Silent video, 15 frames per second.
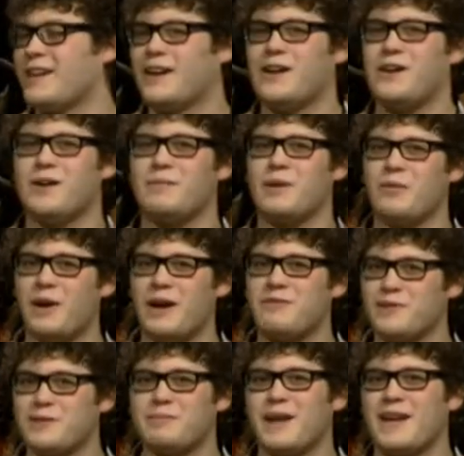Oh, my wife
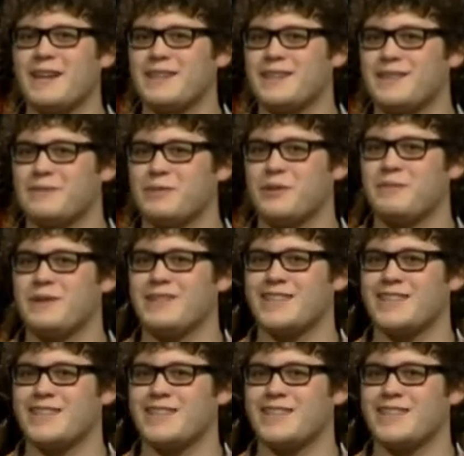is playing it at the moment,